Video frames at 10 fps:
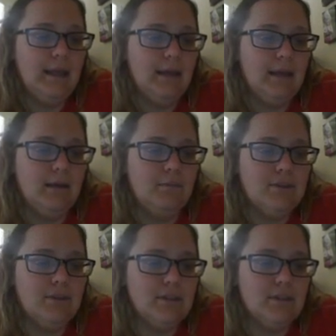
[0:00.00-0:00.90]
M,
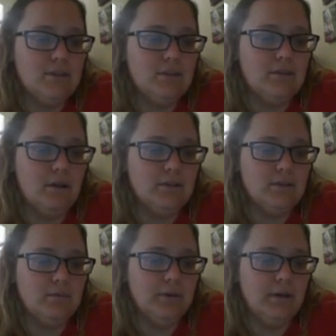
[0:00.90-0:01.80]
so this is
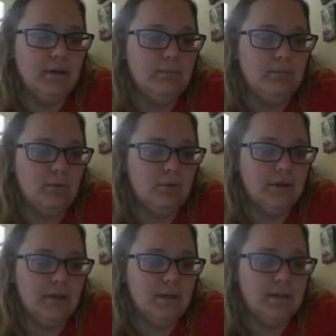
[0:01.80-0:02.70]
also
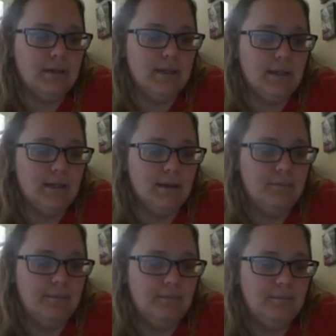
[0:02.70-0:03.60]
important.
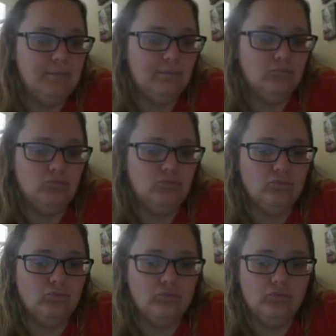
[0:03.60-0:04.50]
M,
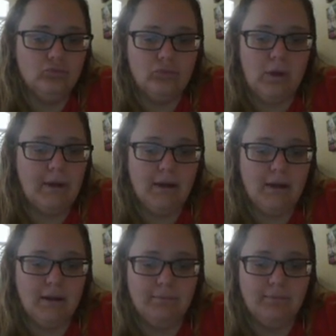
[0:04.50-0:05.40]
I'm
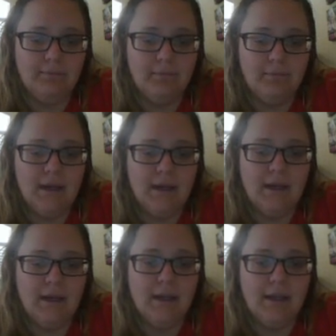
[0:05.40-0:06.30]
not M.
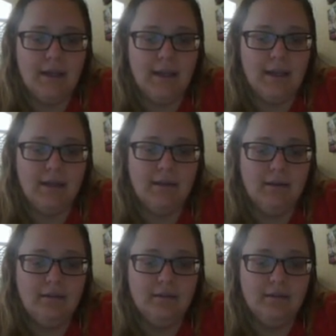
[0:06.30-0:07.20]
N,
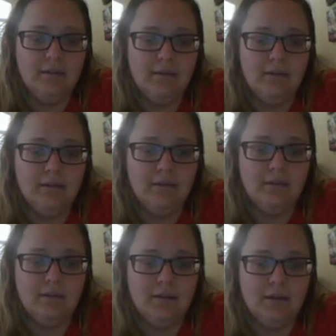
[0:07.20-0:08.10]
I
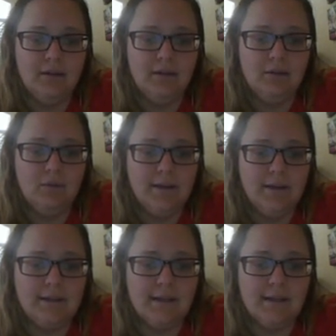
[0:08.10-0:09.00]
don't know why
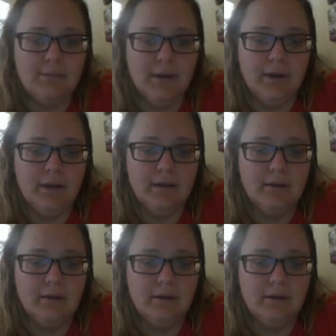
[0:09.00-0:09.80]
it says M right there.